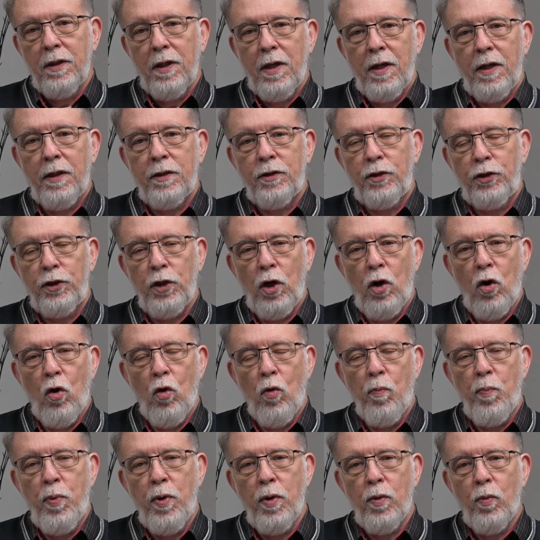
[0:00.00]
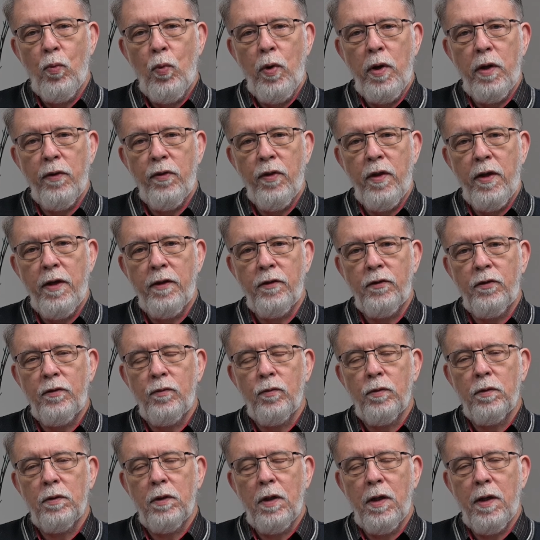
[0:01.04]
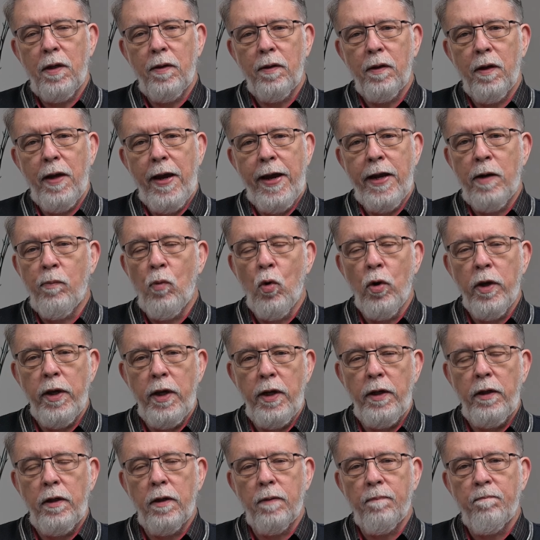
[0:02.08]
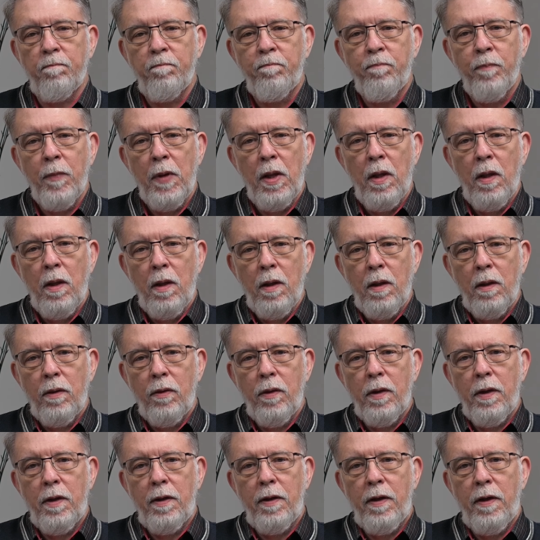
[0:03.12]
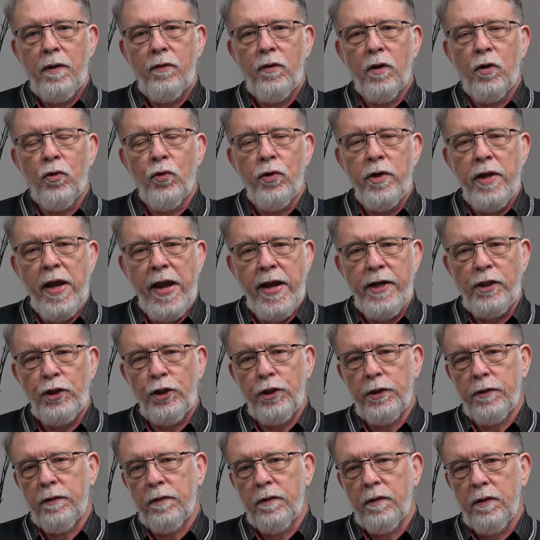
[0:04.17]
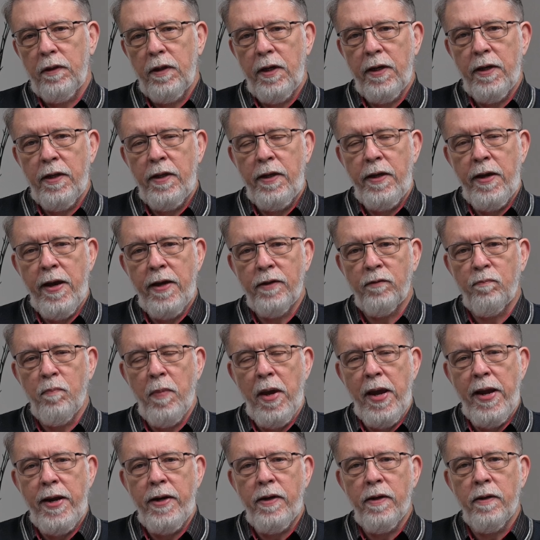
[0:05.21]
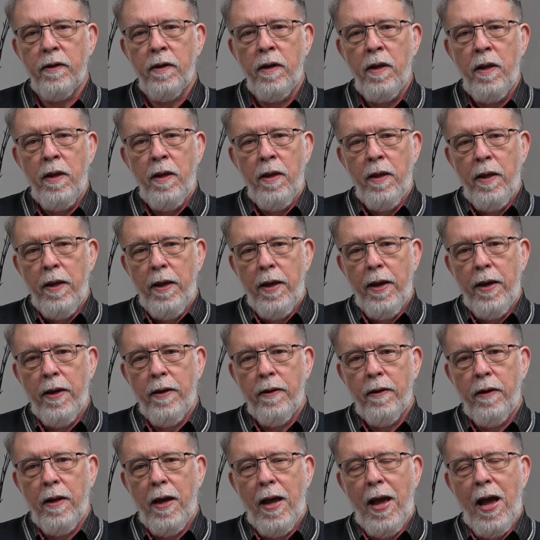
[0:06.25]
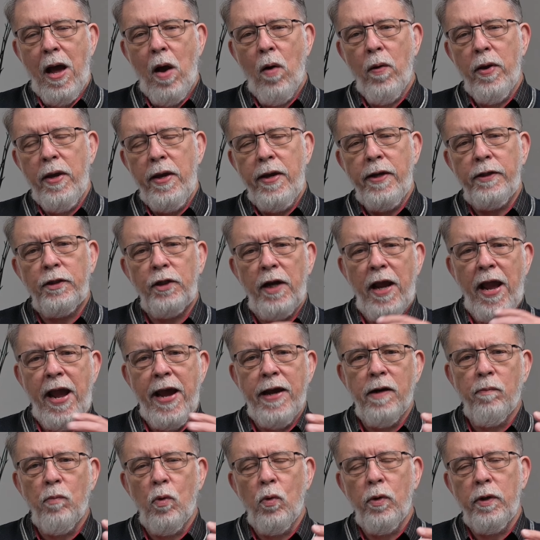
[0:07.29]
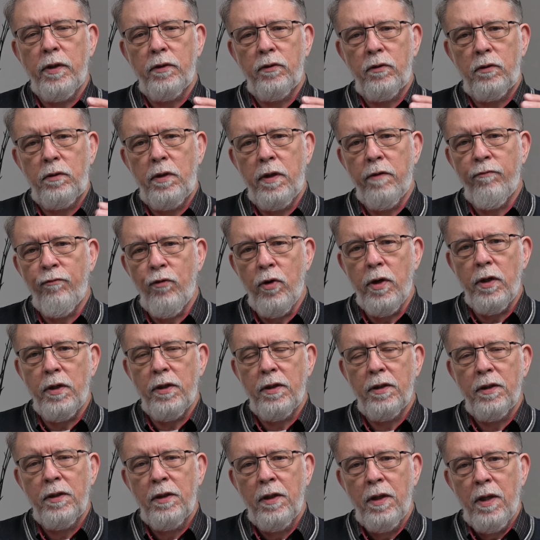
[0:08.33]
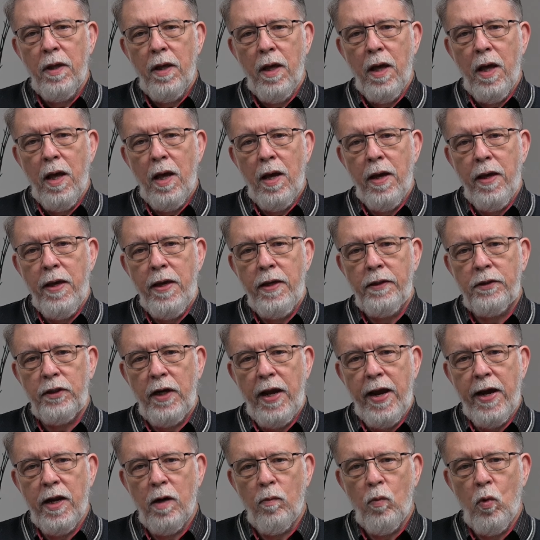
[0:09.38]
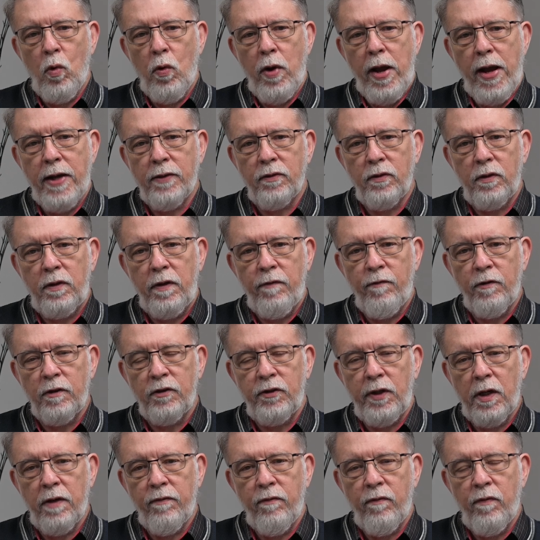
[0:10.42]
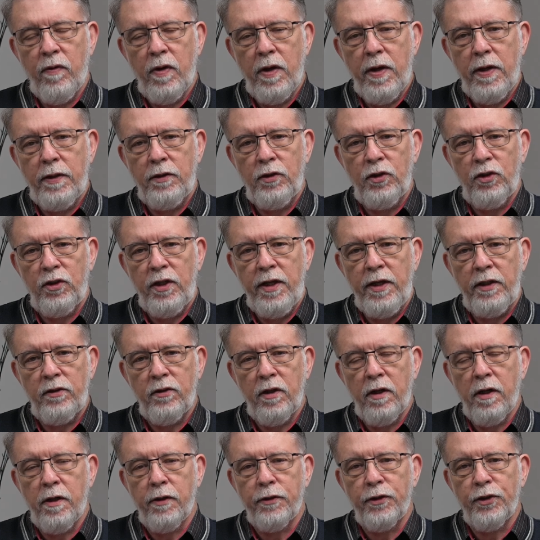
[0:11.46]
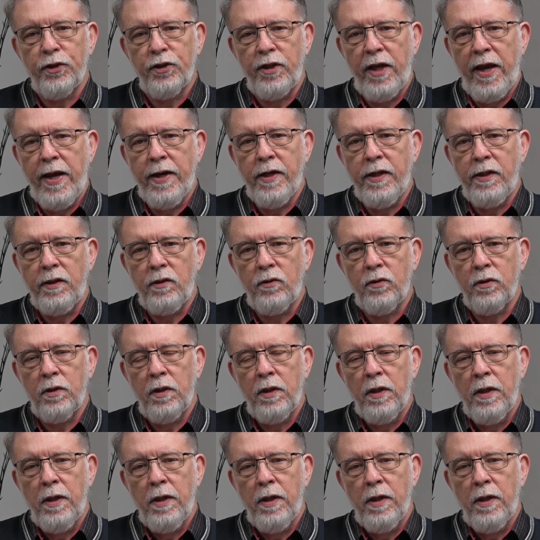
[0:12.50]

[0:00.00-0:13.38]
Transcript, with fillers: uh, Job with his uh, animal kingdom, the, the, creation that he has made, and, and how each animal is different. Uh, each animal has a different set of instincts and understandings,